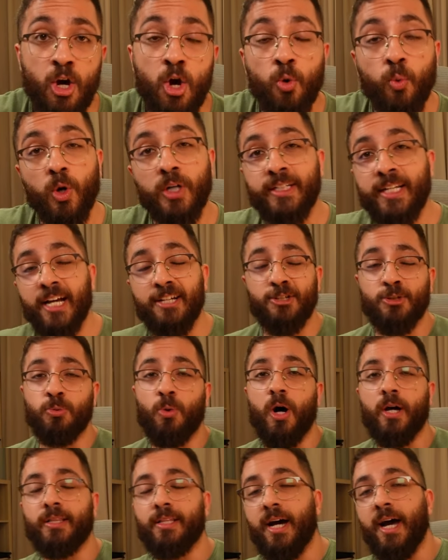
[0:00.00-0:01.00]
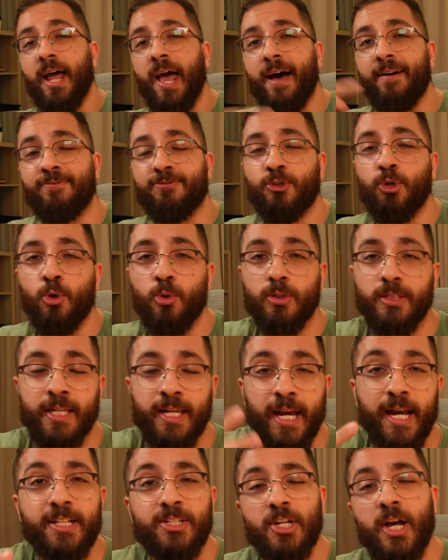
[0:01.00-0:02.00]
Well, guess what? I have two
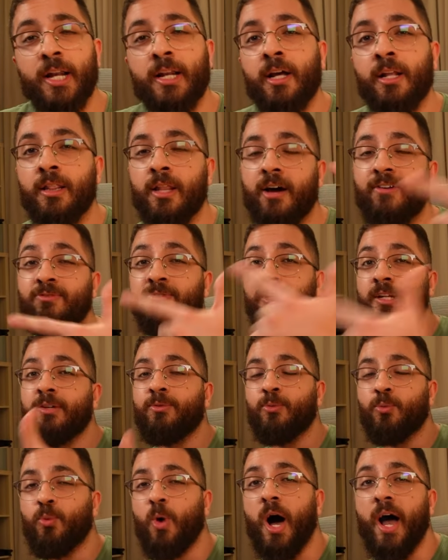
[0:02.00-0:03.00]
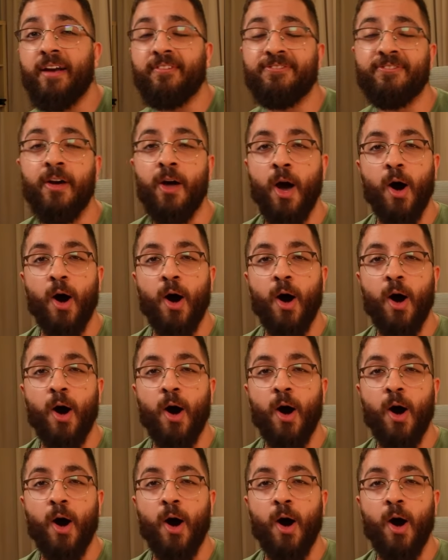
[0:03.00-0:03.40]
kids and a lovely wife.